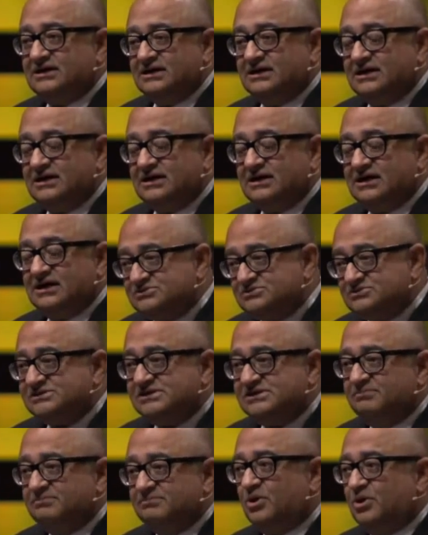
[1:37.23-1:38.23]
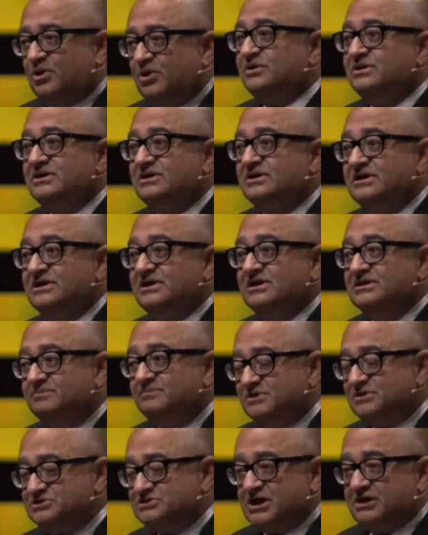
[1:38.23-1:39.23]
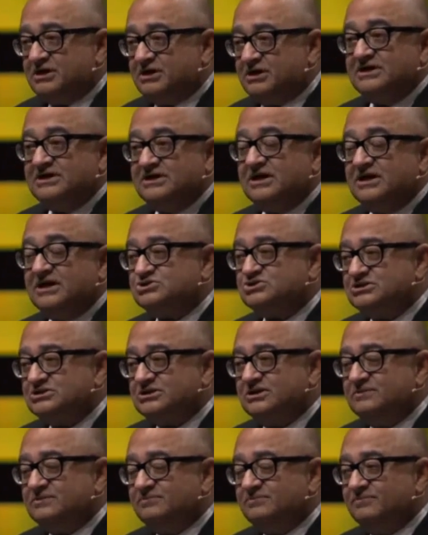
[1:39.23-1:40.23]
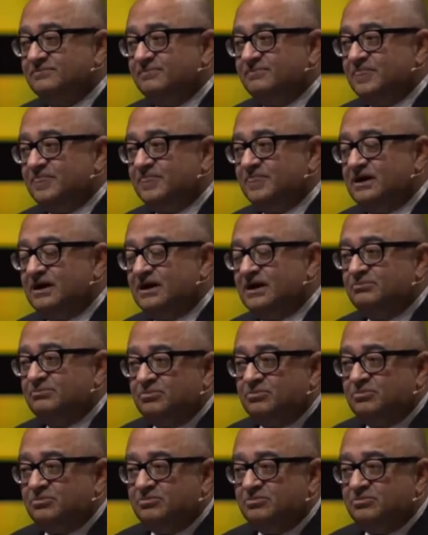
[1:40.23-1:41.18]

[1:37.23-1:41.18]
a Muslim born in the Punjabi culture. I'm